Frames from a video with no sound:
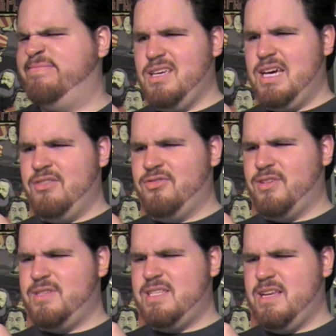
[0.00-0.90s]
Yeah,
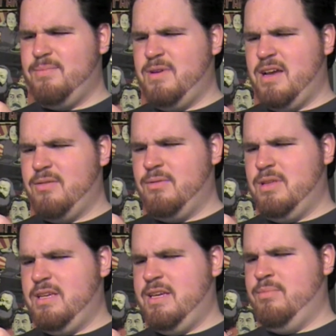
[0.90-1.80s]
first sip not
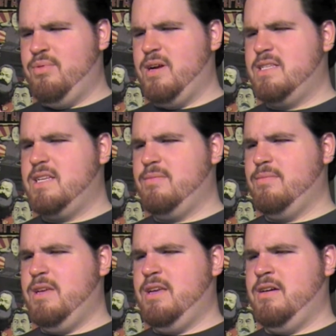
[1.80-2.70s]
really impressing
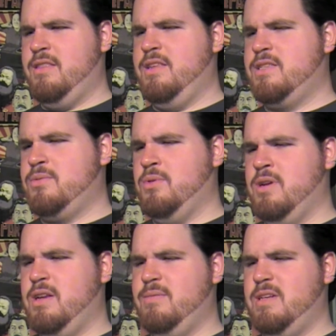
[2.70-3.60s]
me on this
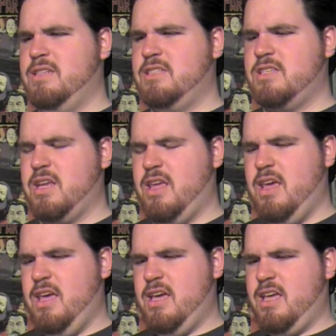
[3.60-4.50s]
one. I mean, it just like,
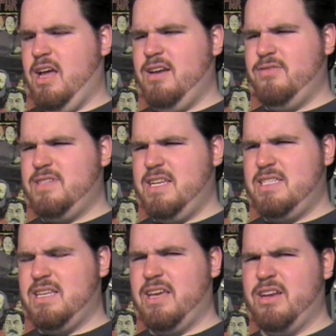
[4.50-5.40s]
it kind of
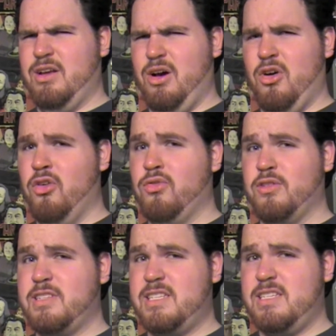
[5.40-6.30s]
tastes like an
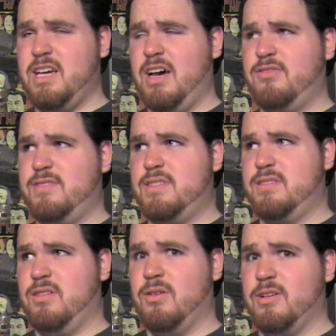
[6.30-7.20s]
overstuffed
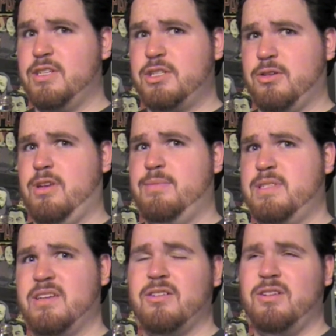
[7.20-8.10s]
orange
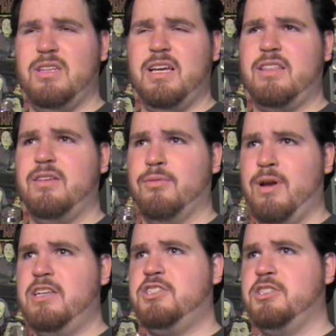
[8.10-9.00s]
creamsicle. Like, the
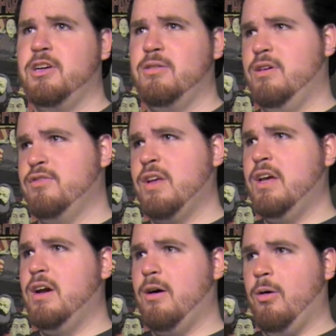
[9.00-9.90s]
ratio of
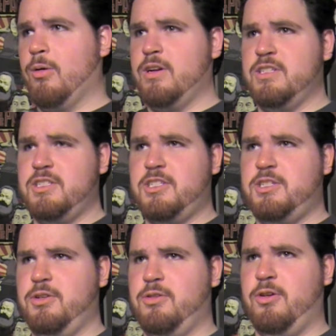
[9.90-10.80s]
orange
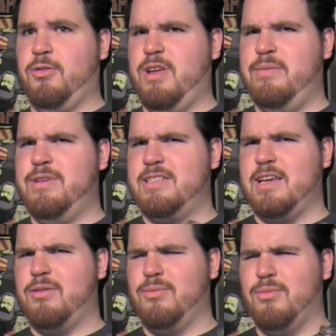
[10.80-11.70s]
to cream is
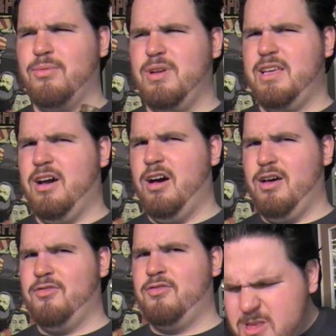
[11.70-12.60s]
like really
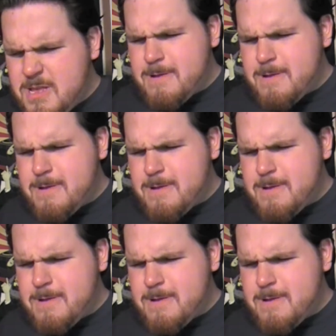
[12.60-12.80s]
off.